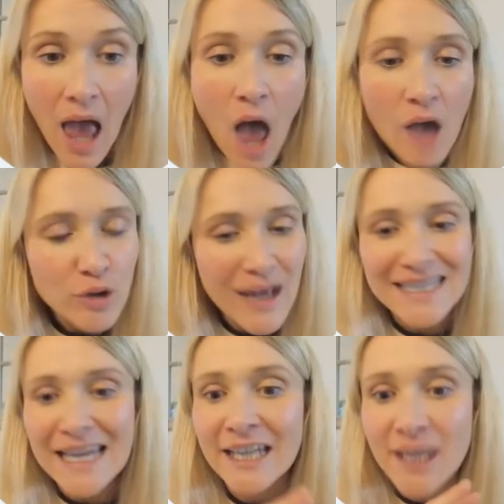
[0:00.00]
So that's
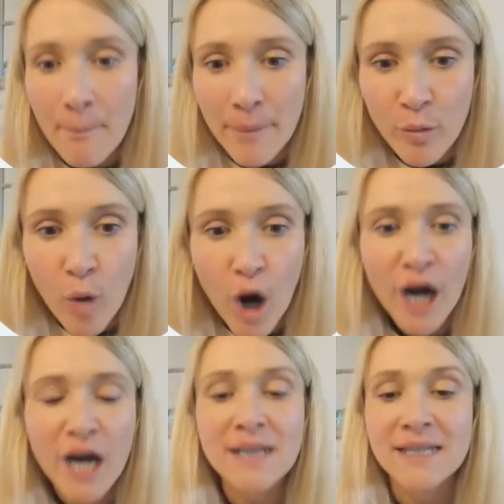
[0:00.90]
like number
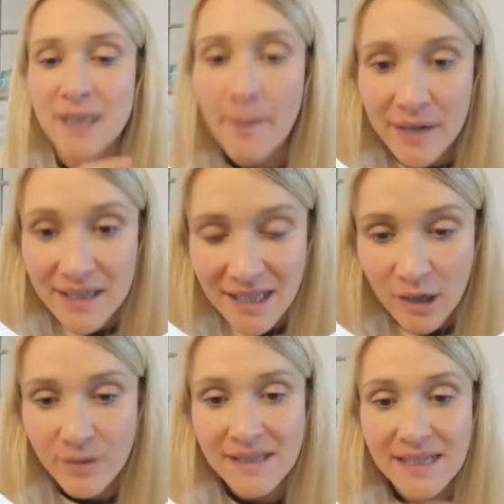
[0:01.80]
words, number
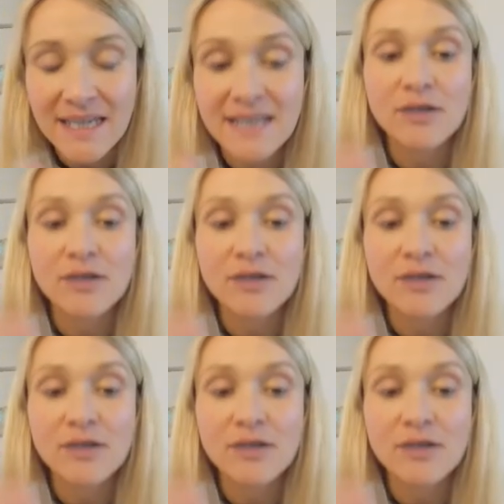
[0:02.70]
sequences,